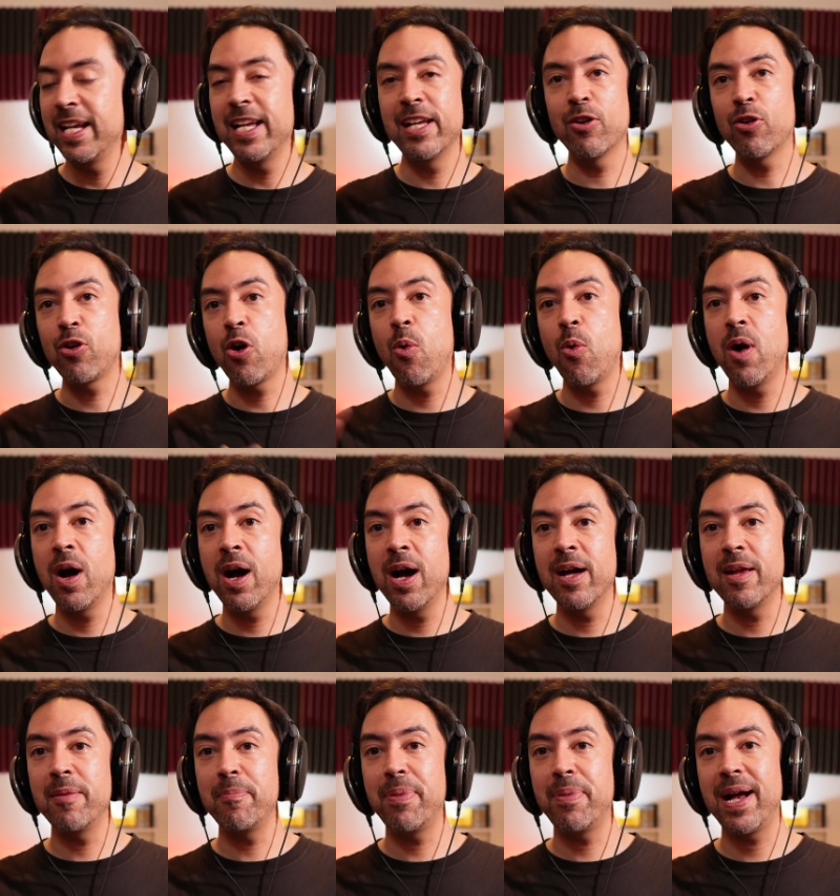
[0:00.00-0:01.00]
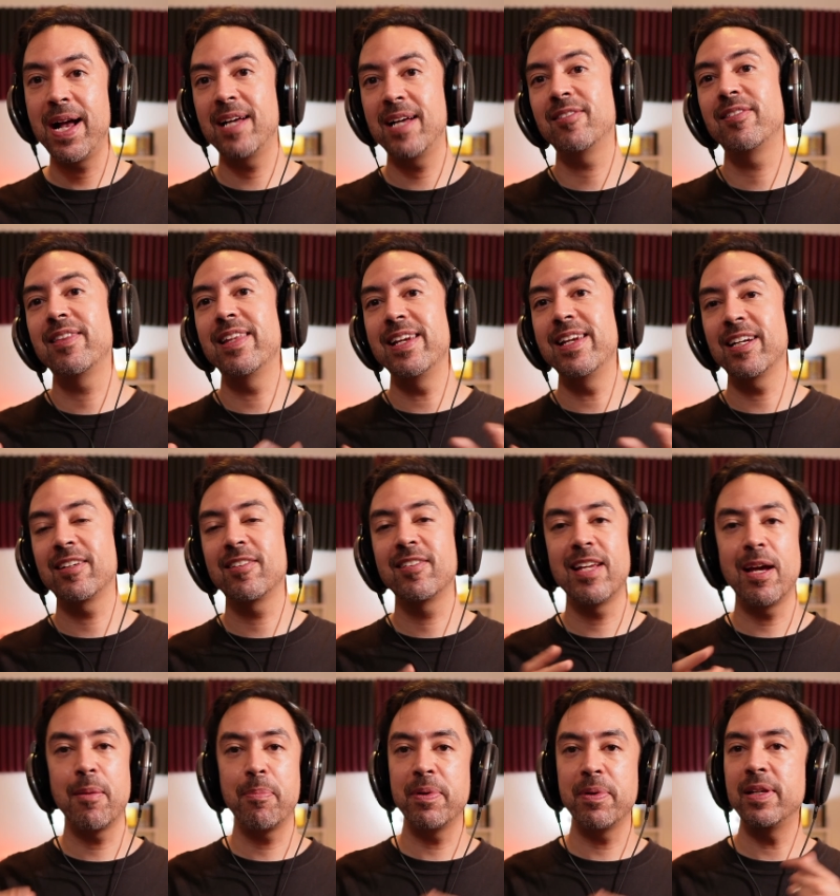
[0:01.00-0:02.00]
it'll go on past the next
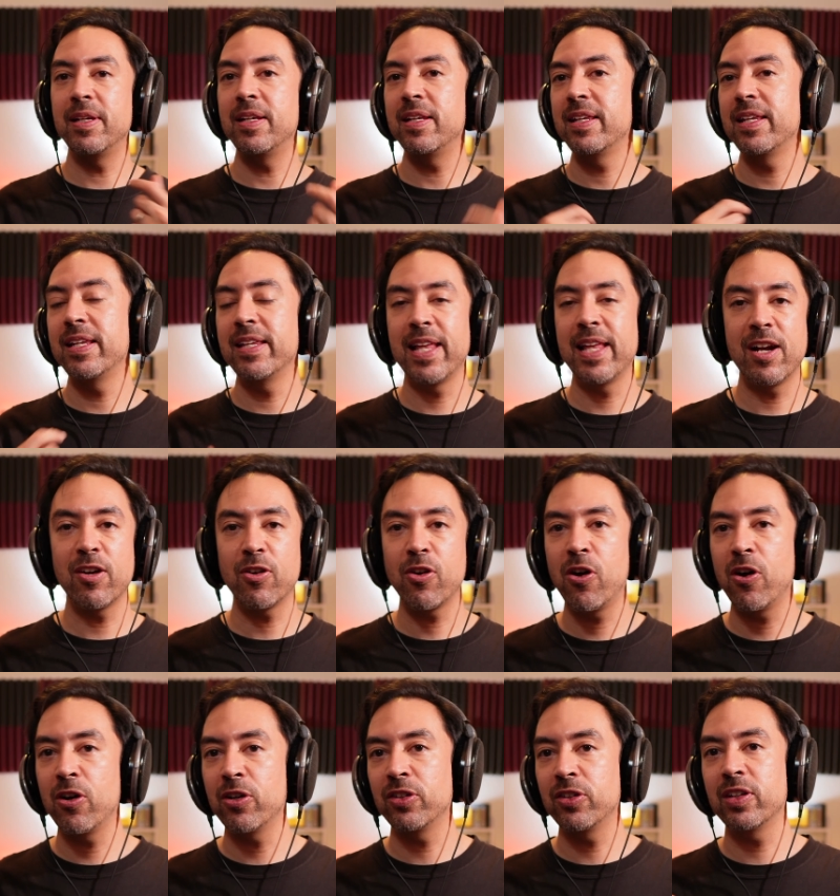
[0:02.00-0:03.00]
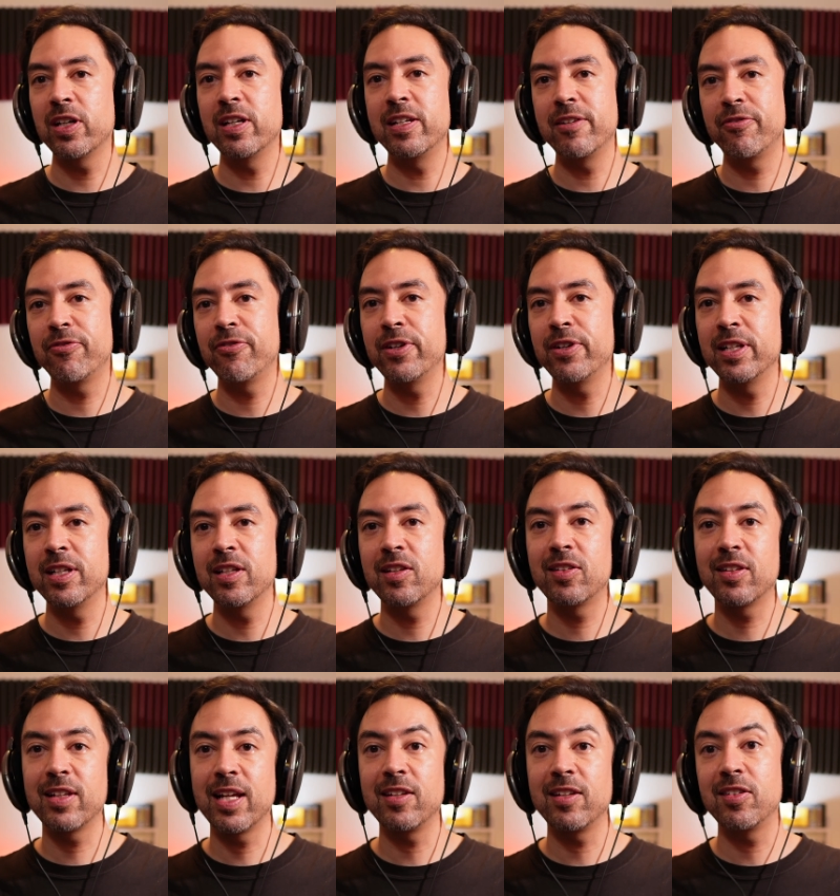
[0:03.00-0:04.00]
step and that'll cause a different
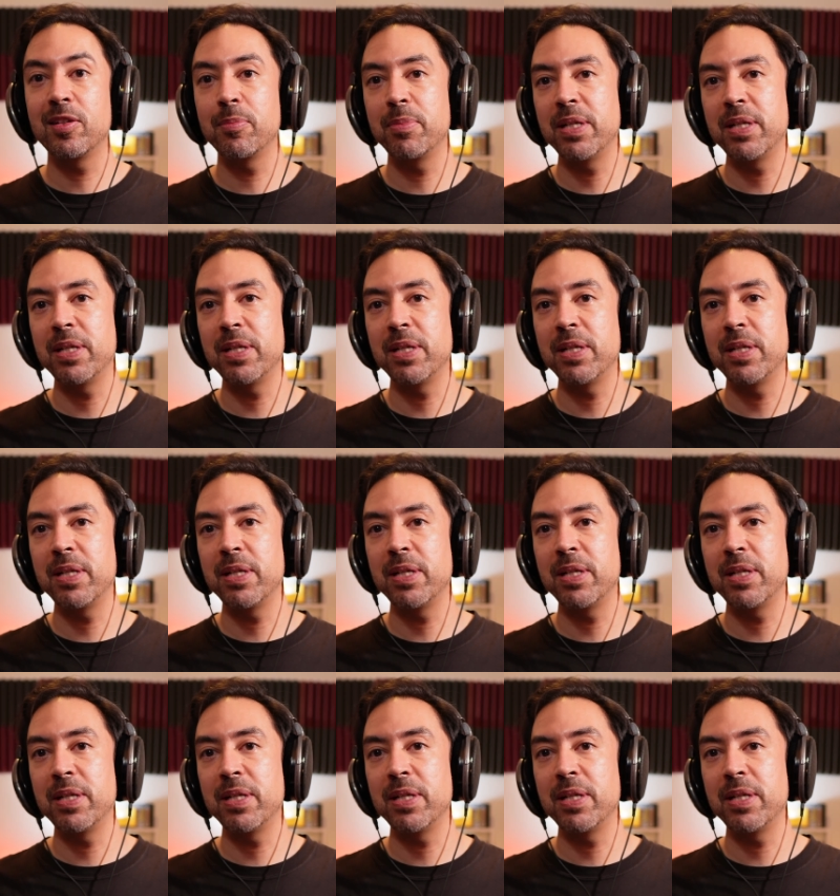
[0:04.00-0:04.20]
slice to be